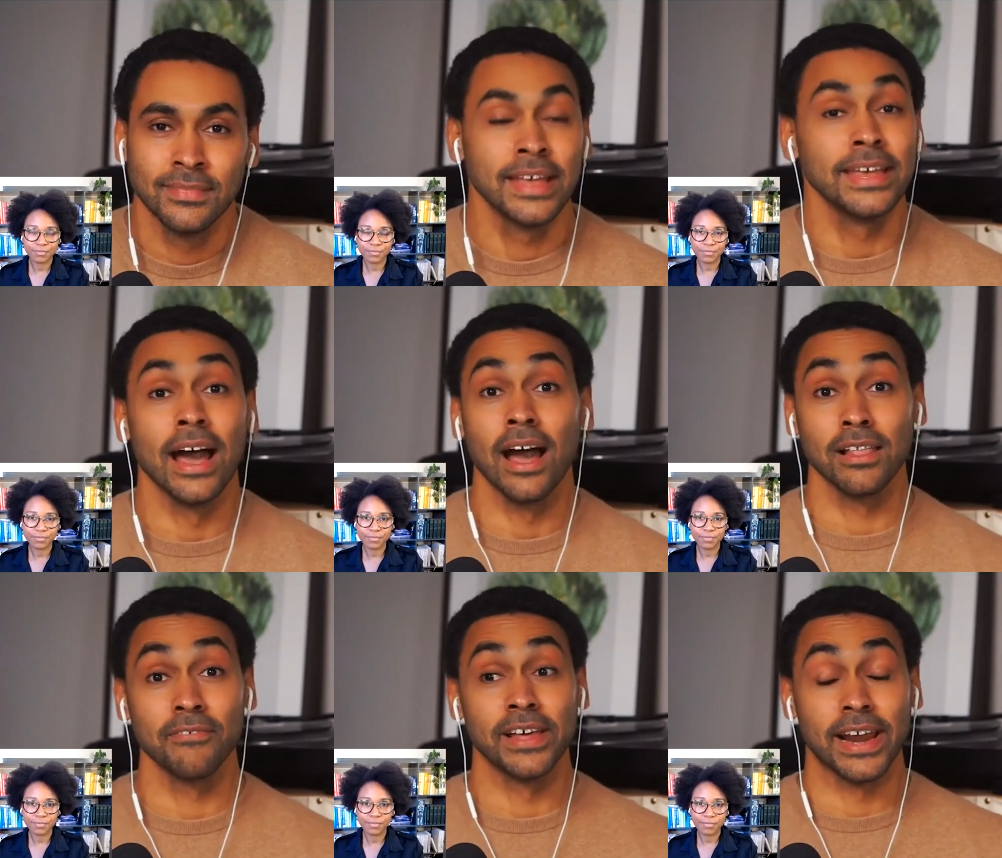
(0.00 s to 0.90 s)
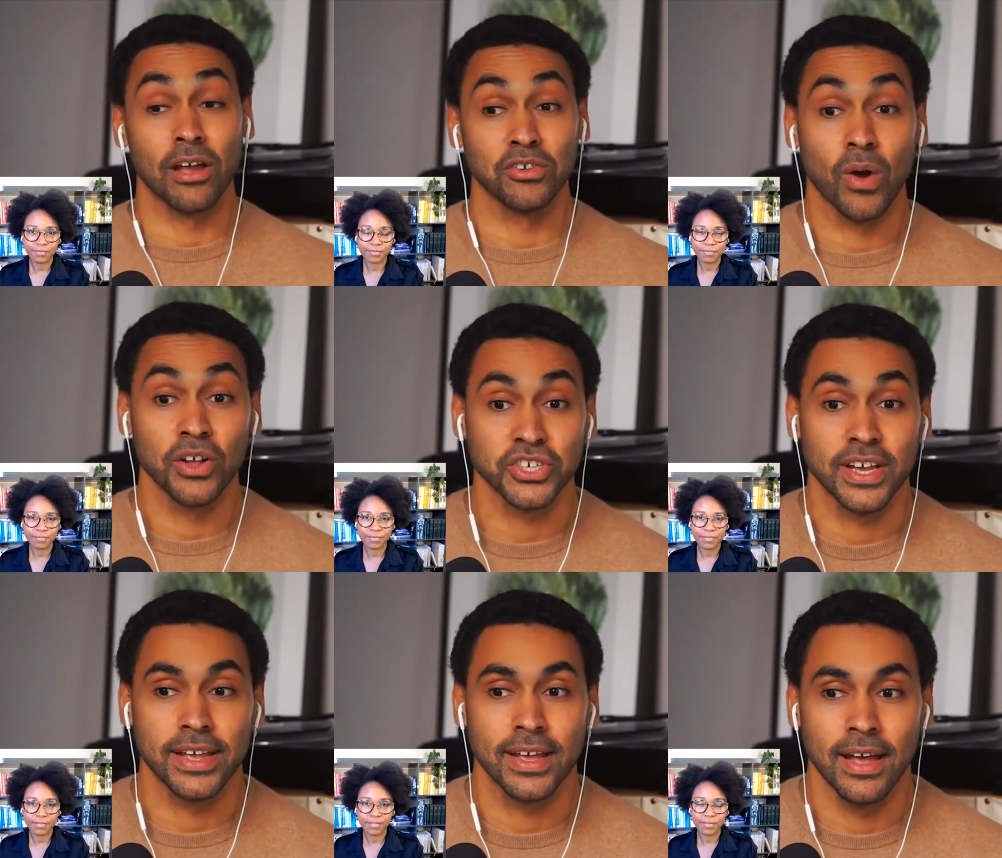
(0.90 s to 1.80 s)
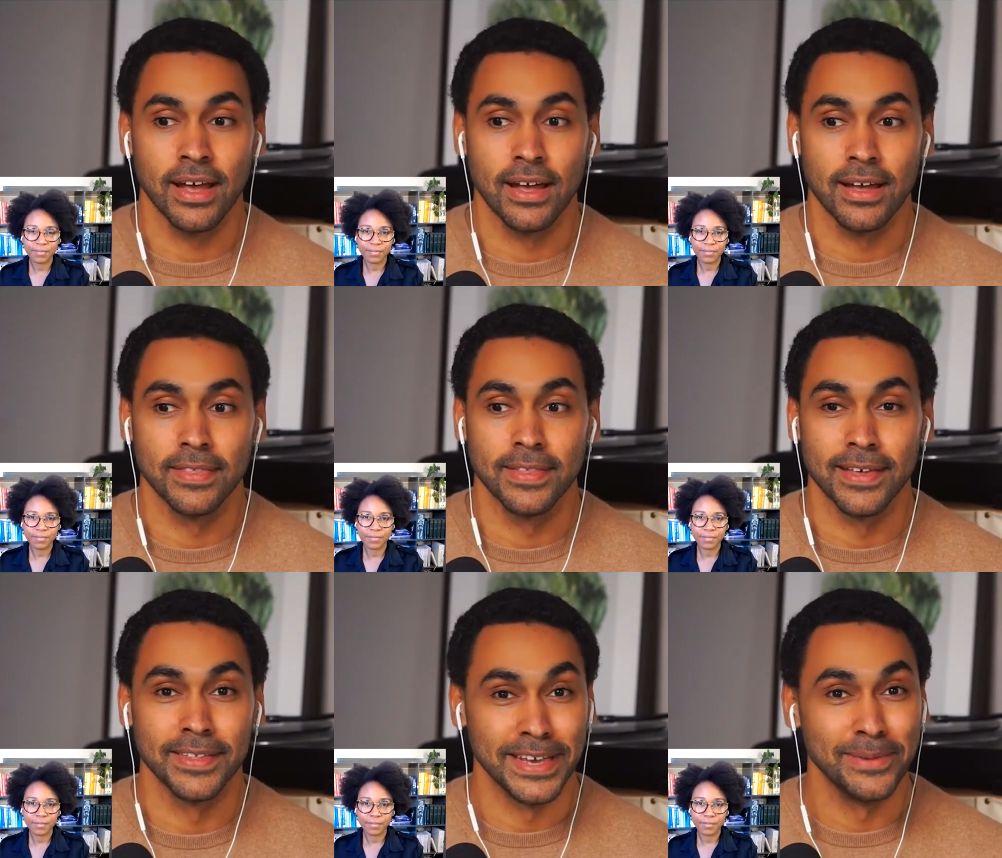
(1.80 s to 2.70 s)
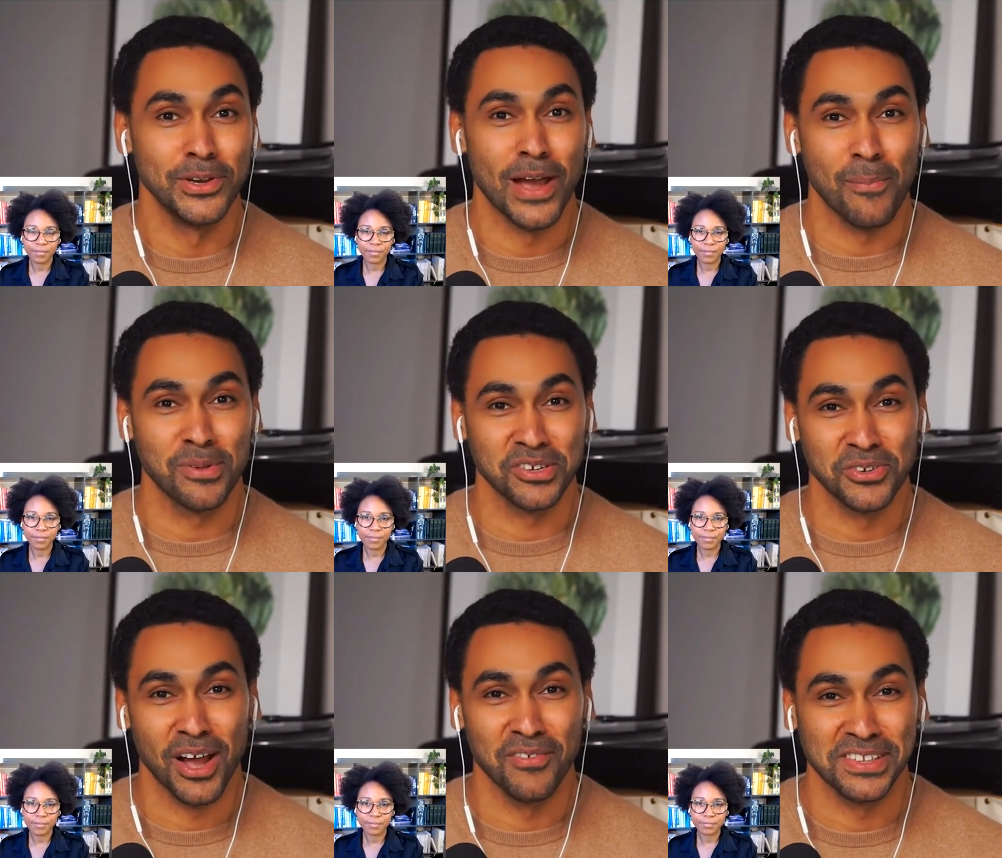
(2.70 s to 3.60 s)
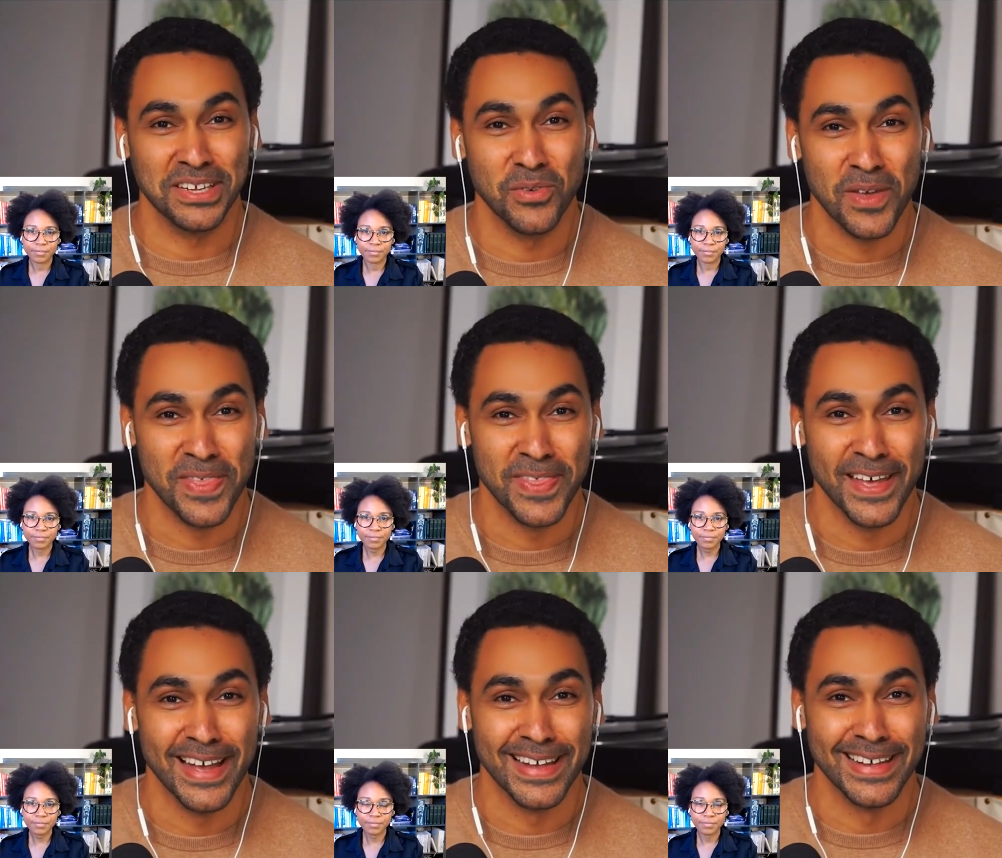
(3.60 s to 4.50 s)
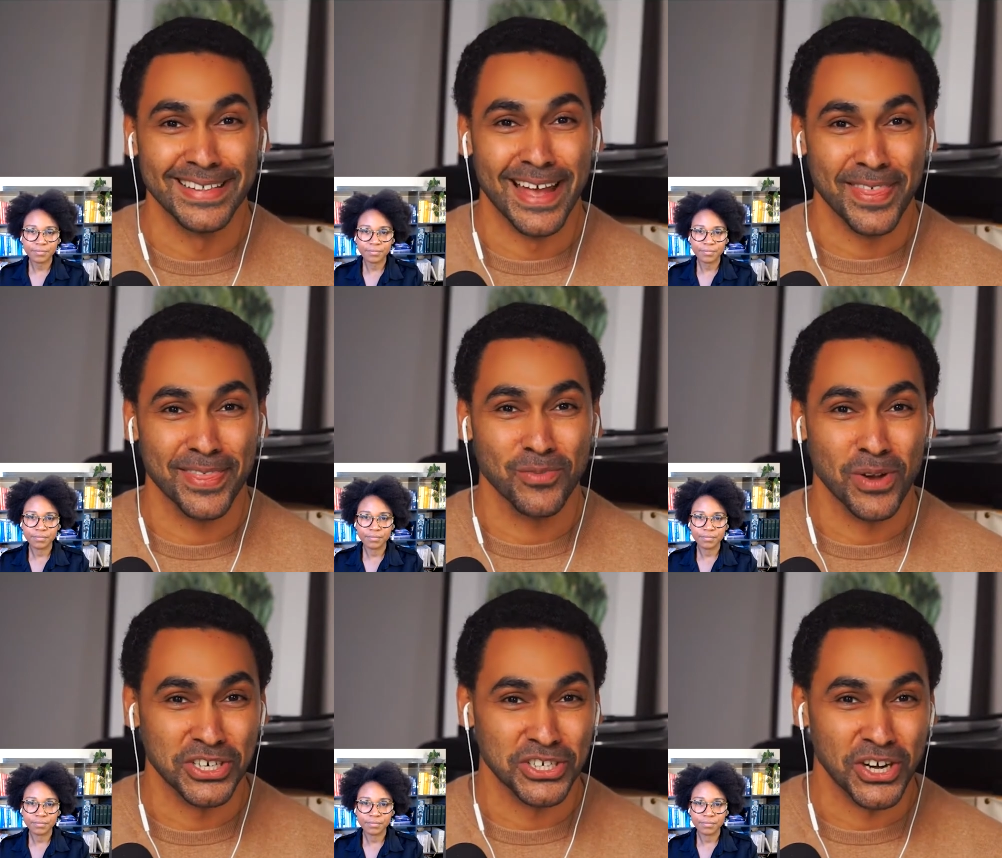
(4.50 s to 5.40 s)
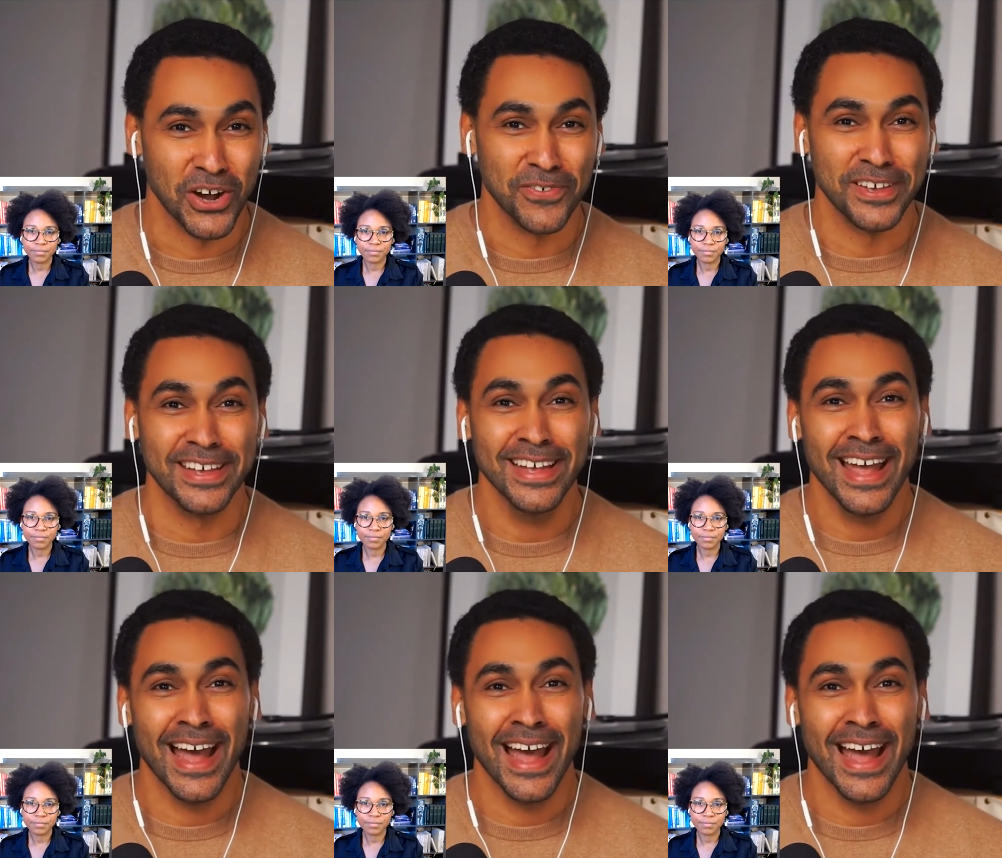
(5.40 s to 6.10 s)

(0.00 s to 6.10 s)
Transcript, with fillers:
Speaker 1: yeah, I love that. And I was watching uh, the the debut episode, obviously with uh, Death Wish Coffee,